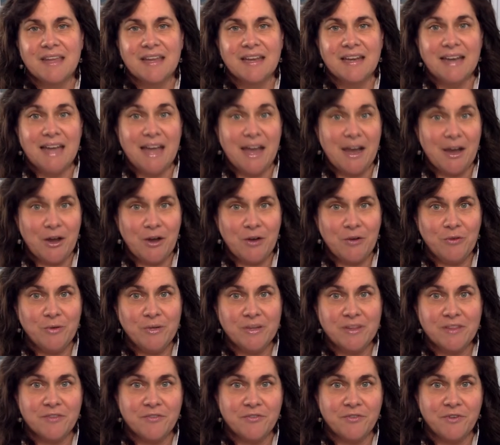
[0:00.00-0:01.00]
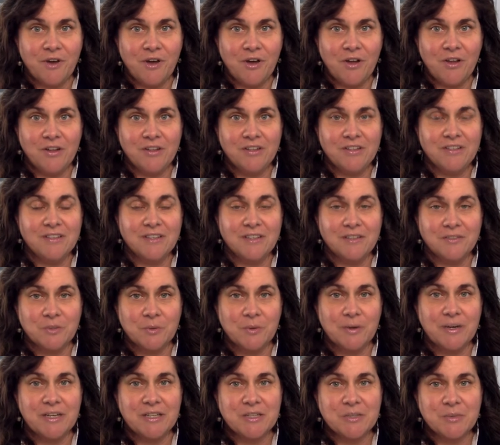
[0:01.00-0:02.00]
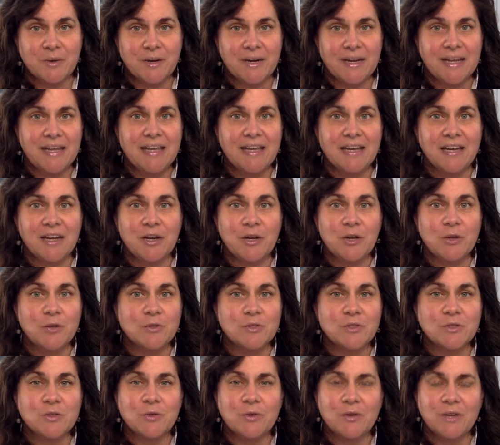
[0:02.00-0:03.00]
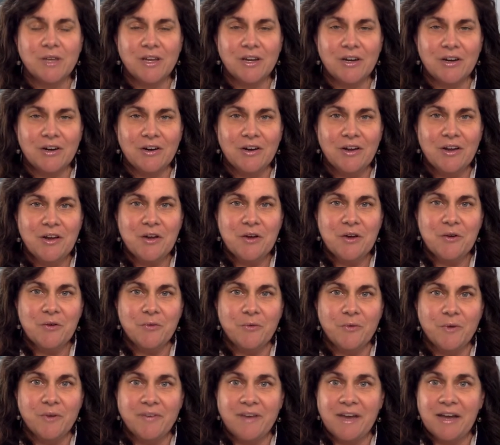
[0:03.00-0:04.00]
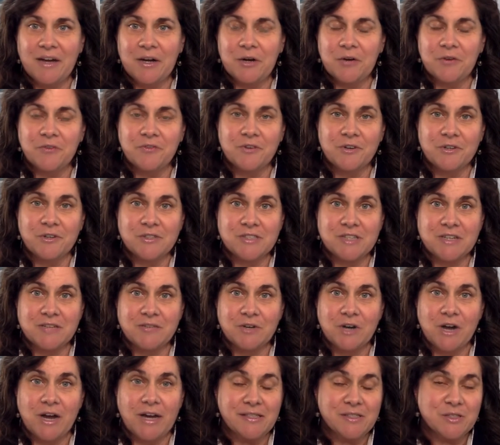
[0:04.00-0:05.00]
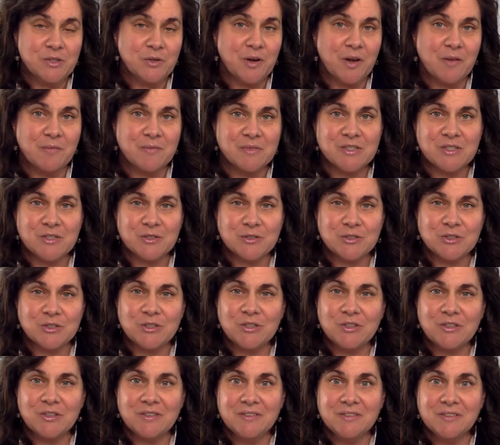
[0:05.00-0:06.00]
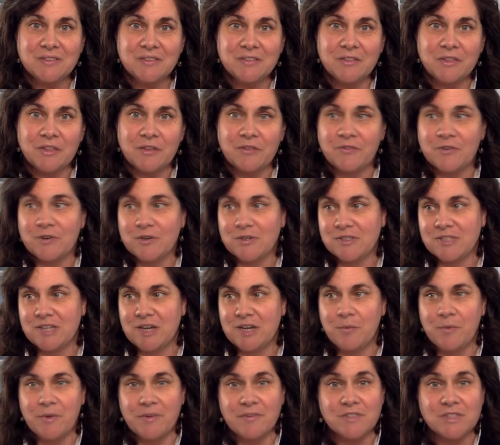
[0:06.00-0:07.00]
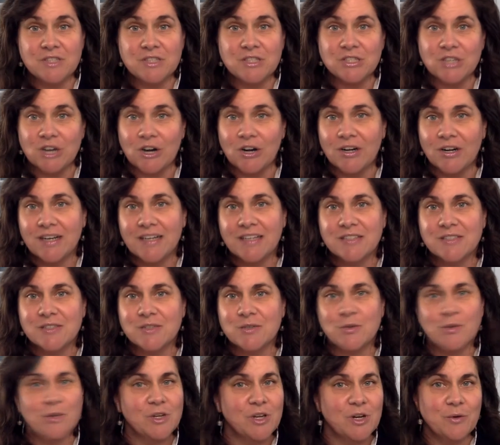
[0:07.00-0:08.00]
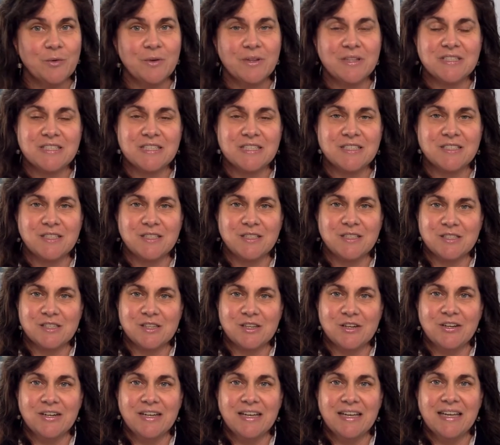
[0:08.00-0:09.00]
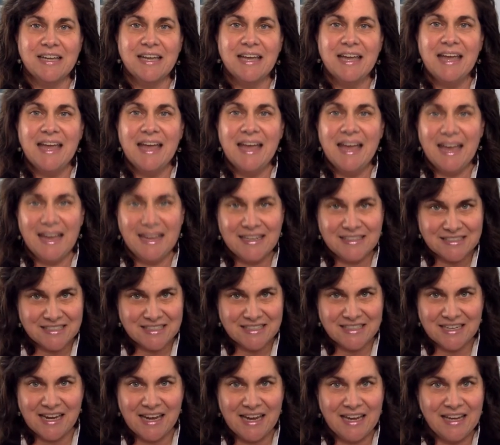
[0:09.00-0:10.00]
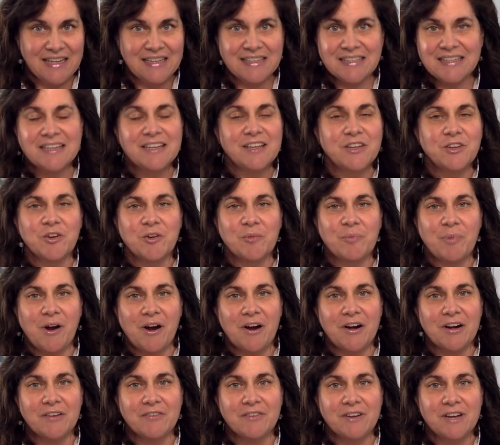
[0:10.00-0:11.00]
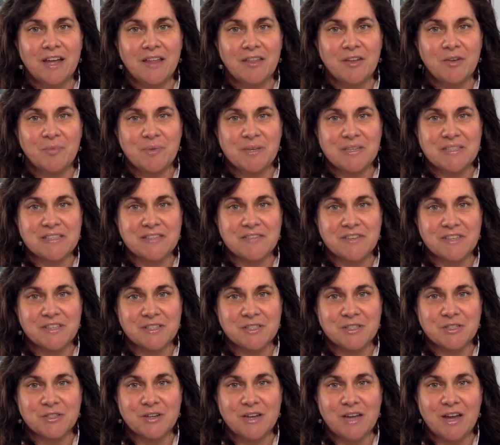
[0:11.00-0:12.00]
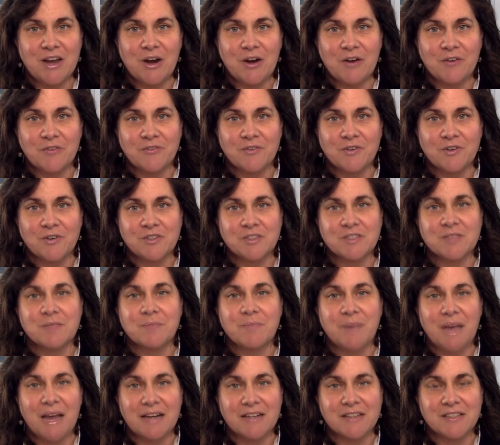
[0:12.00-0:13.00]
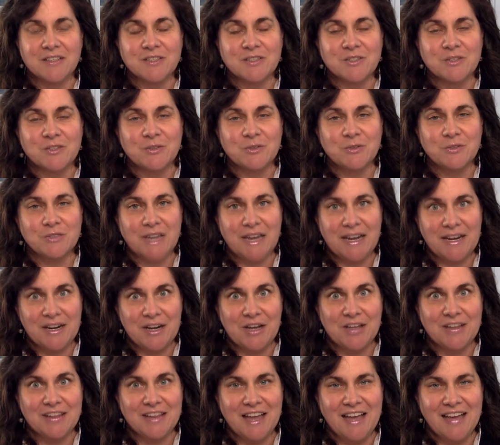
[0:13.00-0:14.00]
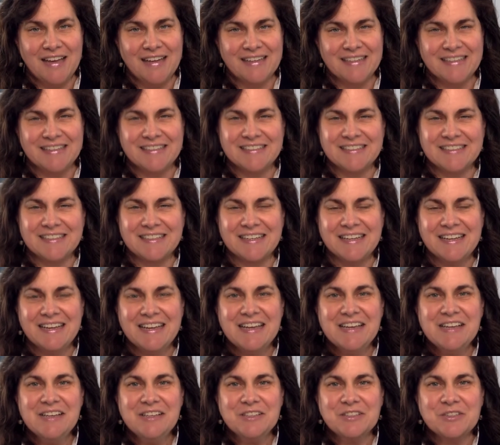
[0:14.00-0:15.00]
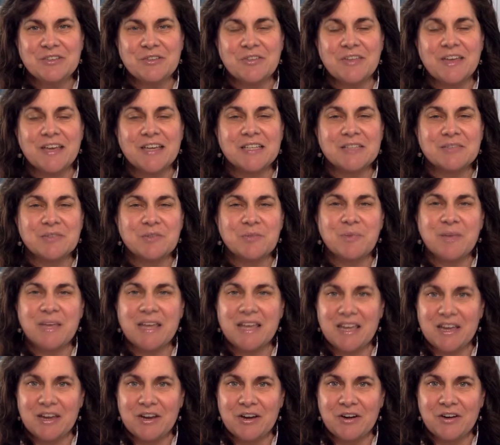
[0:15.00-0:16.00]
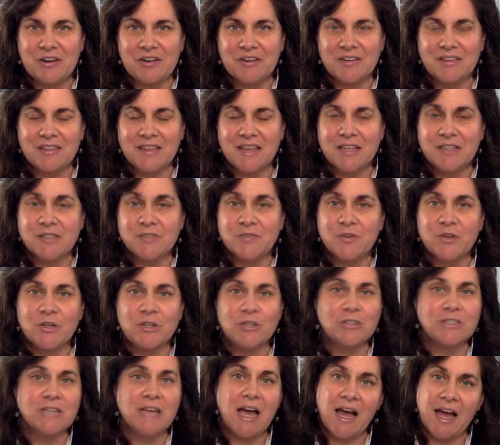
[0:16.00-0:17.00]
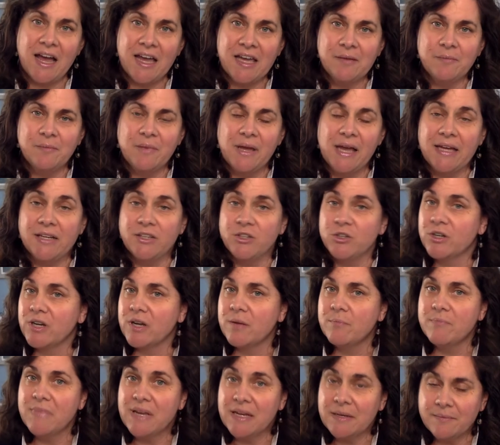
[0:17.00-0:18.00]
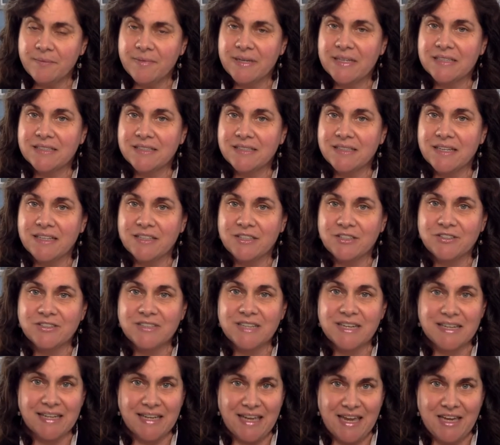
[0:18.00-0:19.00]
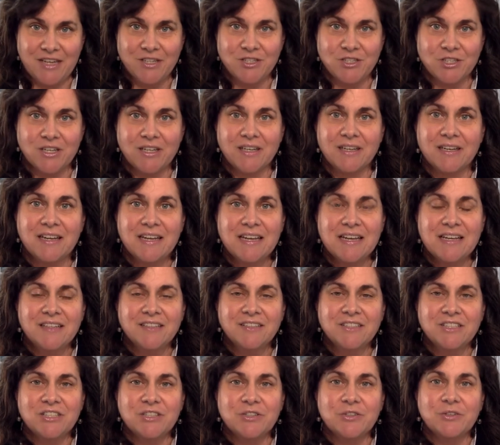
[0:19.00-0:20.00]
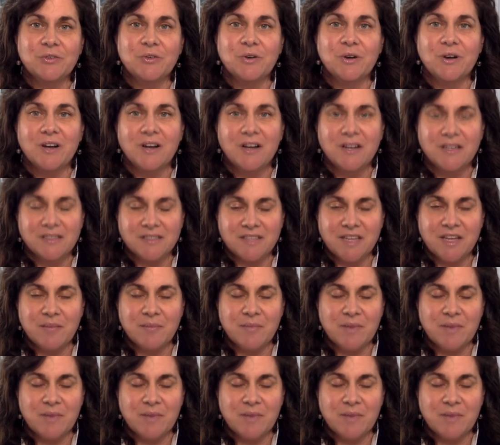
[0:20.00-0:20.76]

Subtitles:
Now, with the fall of 2020 and a new school year, we've had our first ever ice cream social, the first time we've started a school year with distance learning, and tonight, you're part of another piece of history, our first back to school night online. So thanks for being here. Thanks for your time and your commitment and your dedication to St.